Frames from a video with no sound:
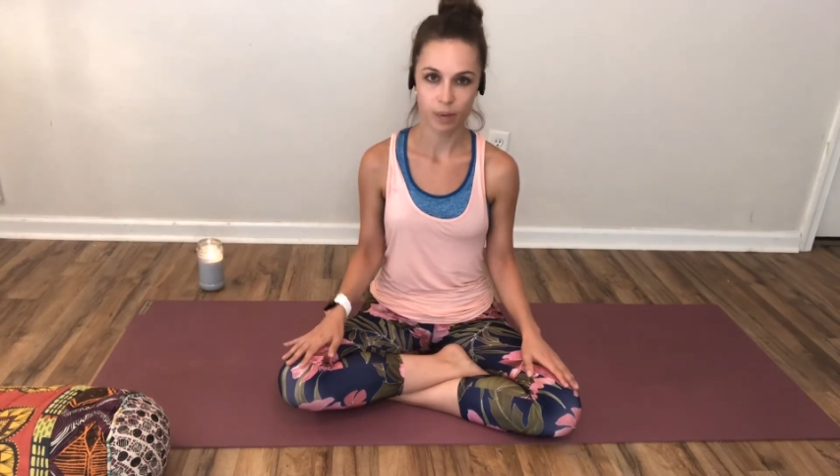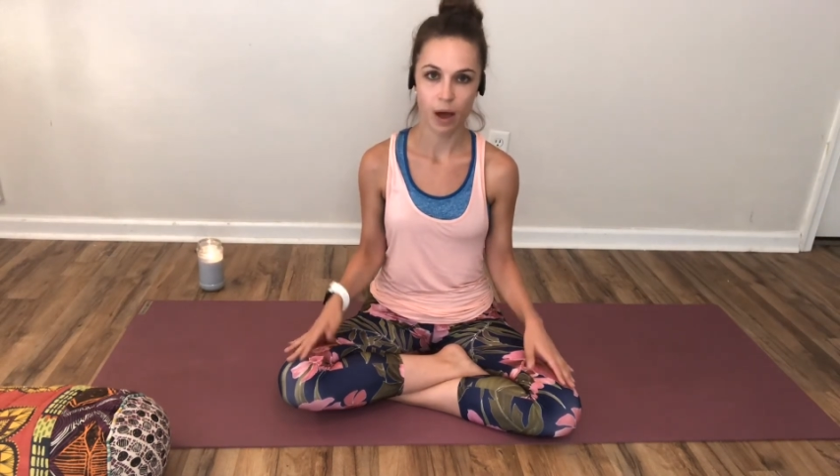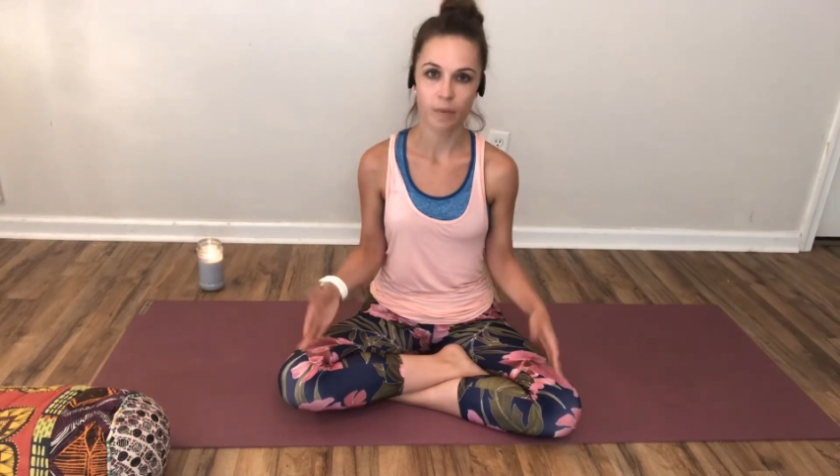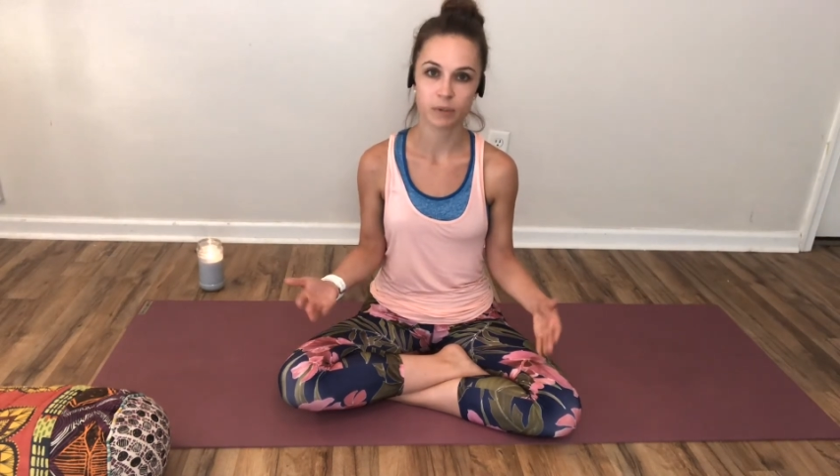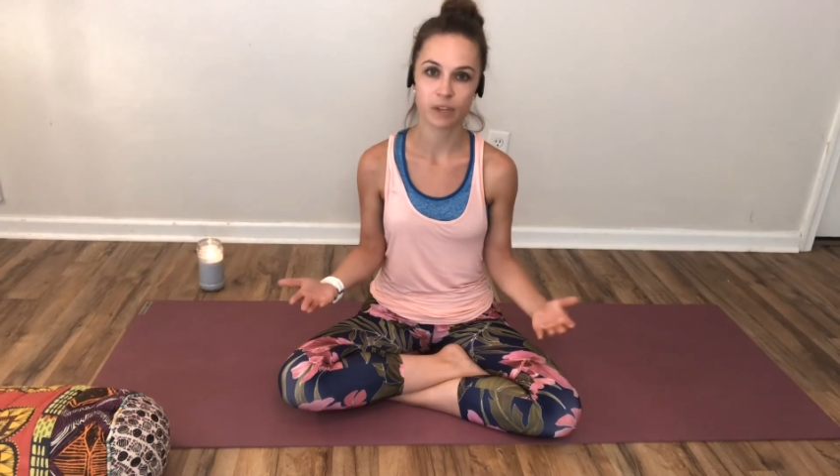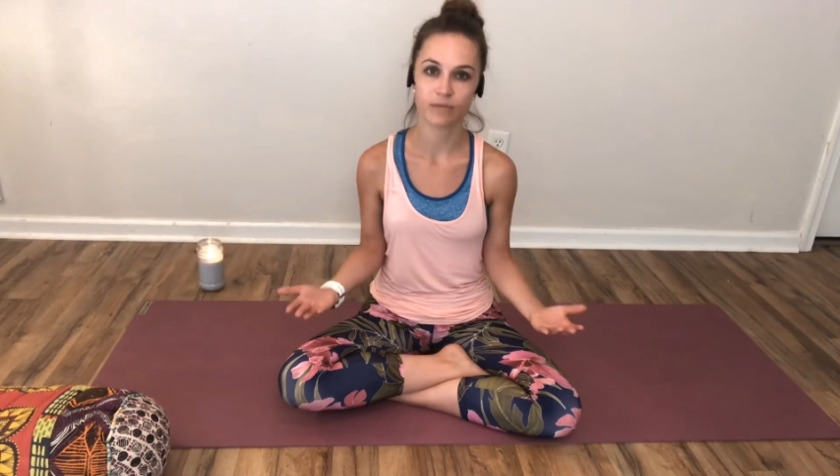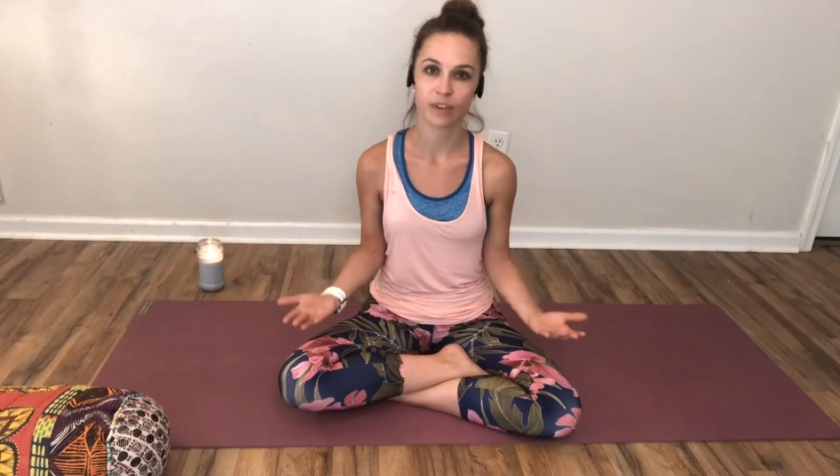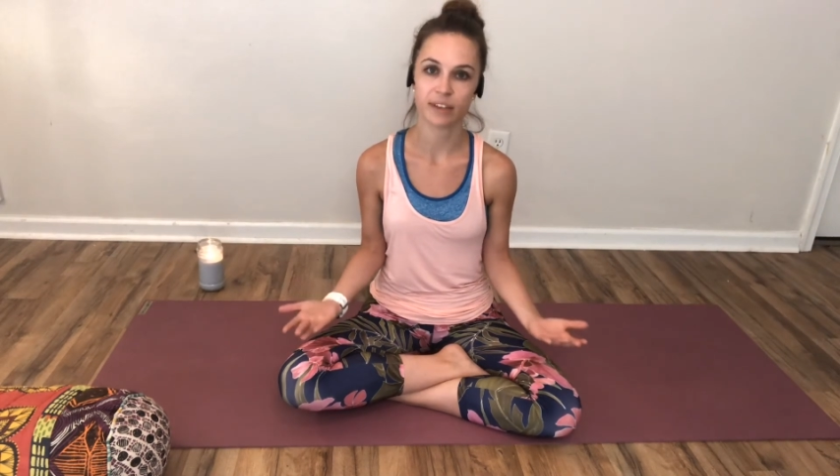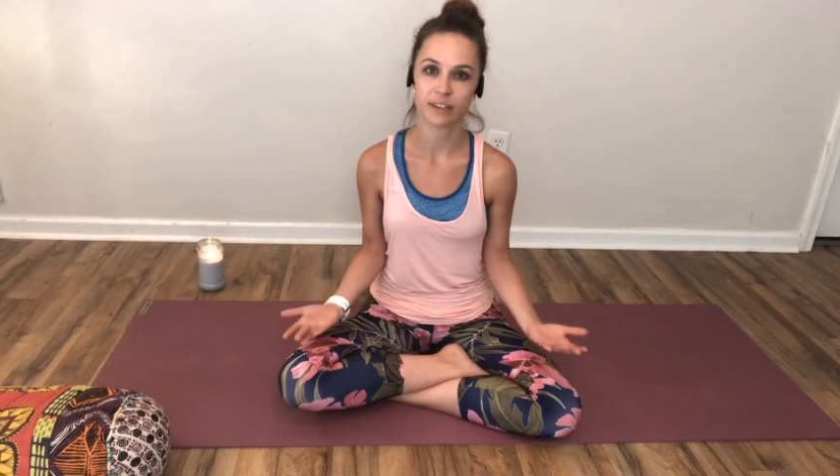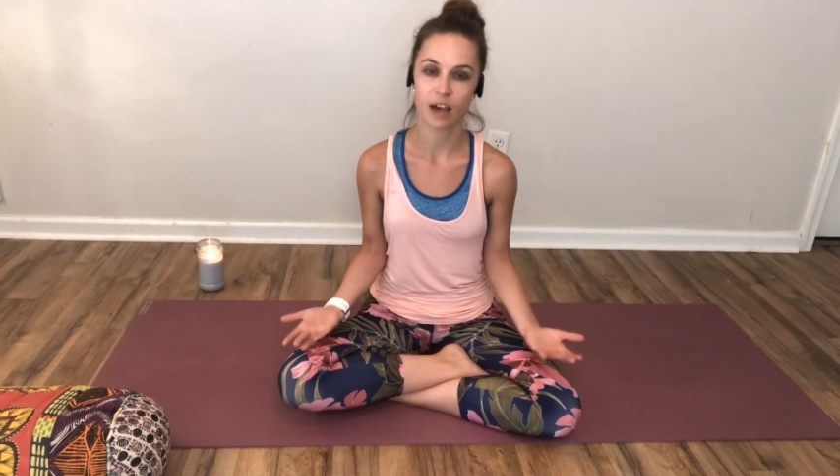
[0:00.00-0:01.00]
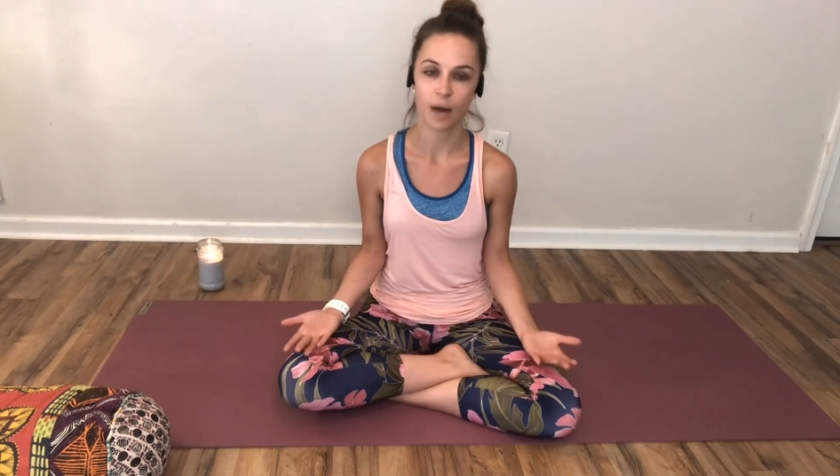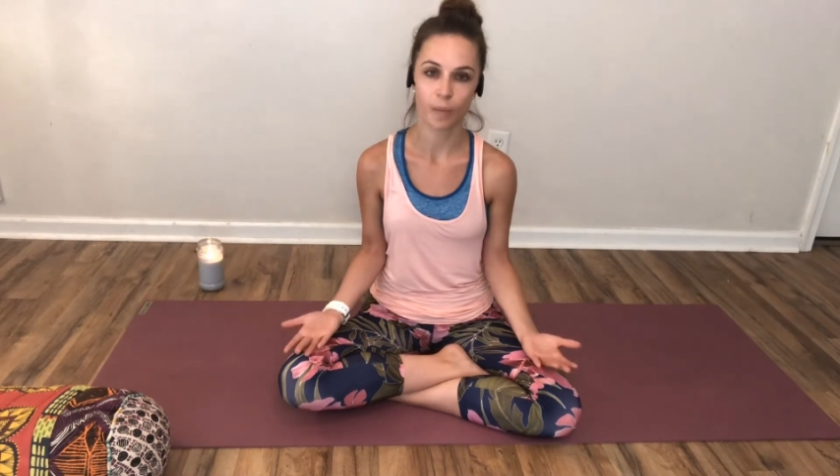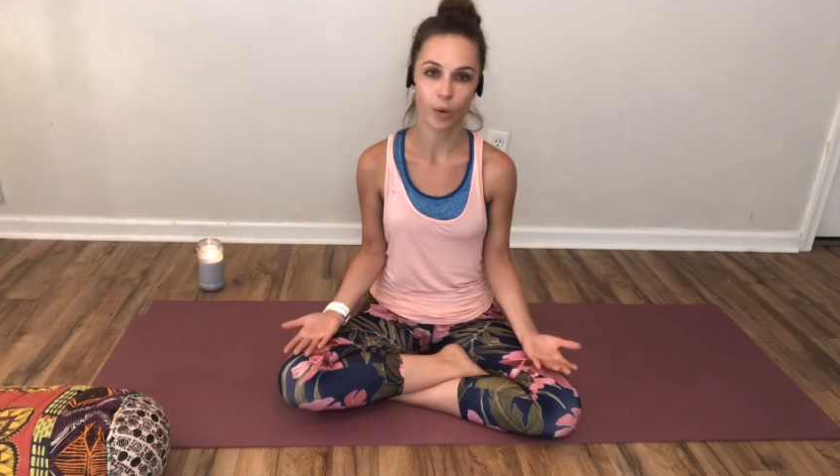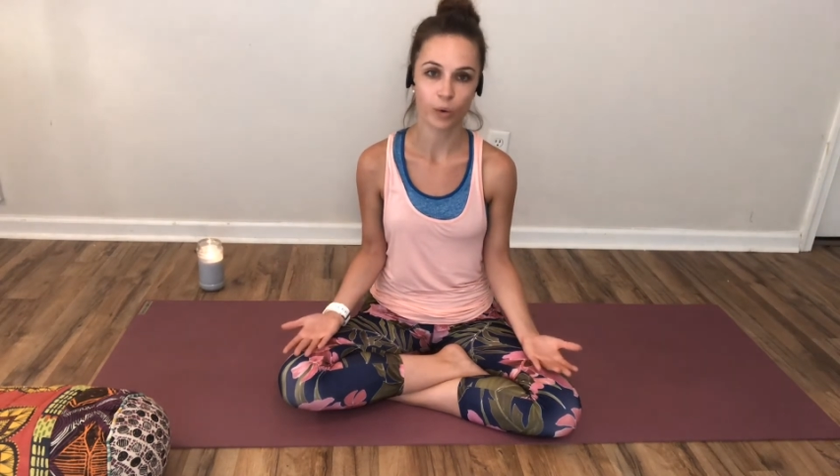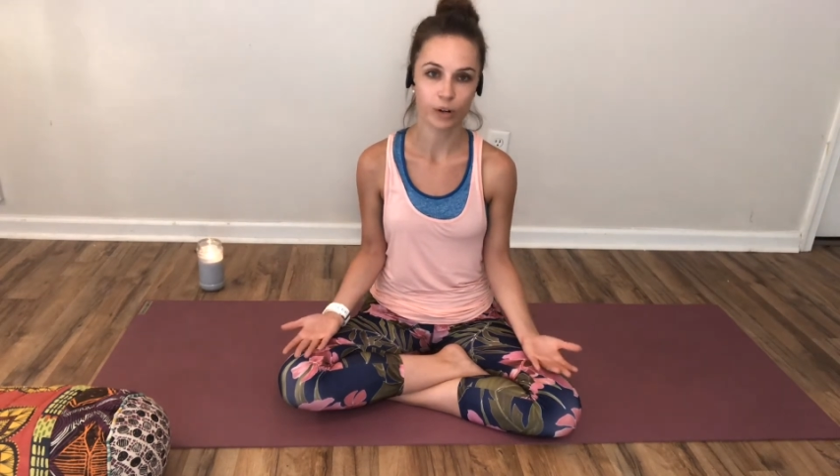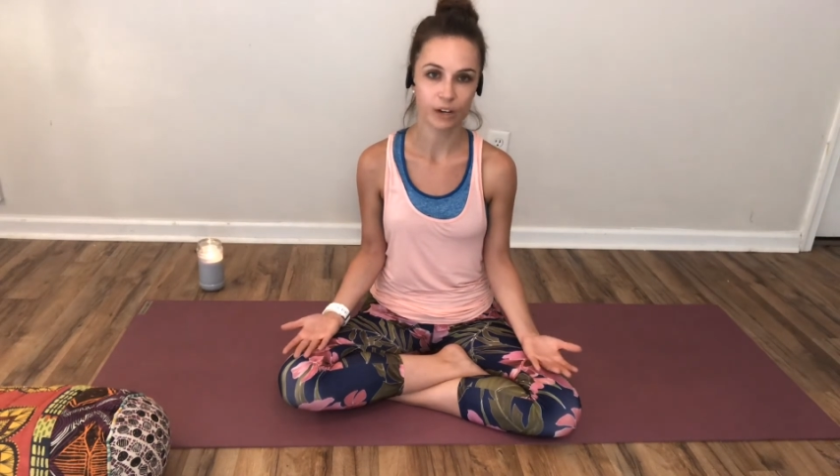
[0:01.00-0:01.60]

palms to face up or